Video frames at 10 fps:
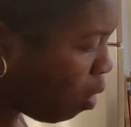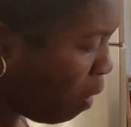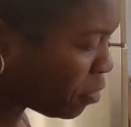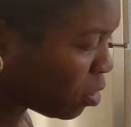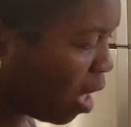
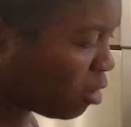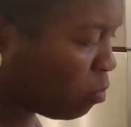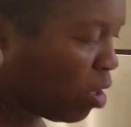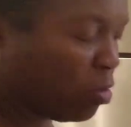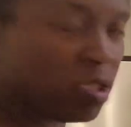I want you guys
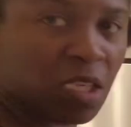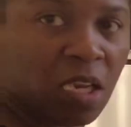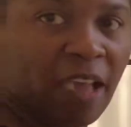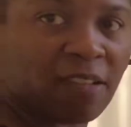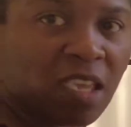to be able to see
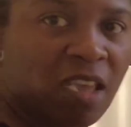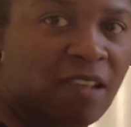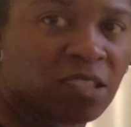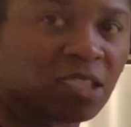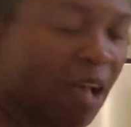like the
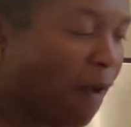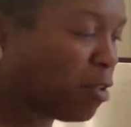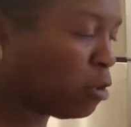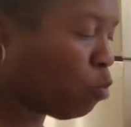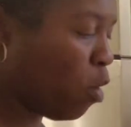
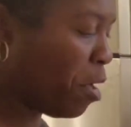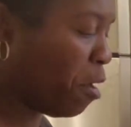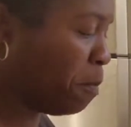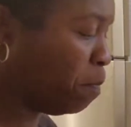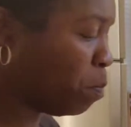insides more
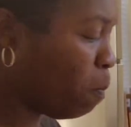here.